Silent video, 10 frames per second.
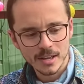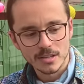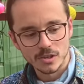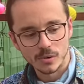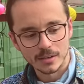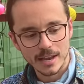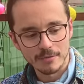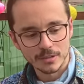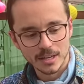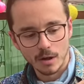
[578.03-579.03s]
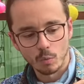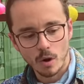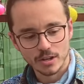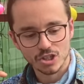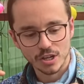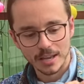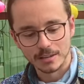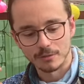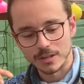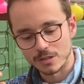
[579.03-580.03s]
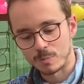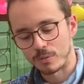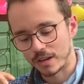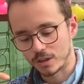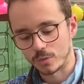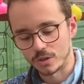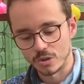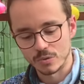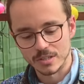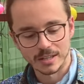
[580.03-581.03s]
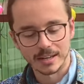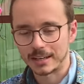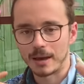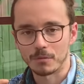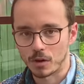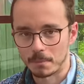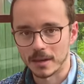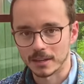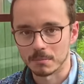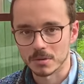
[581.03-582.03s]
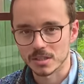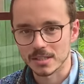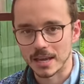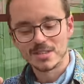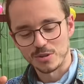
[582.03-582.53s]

so you could never tell what shade of each brick you were using, and I kept on making mistakes.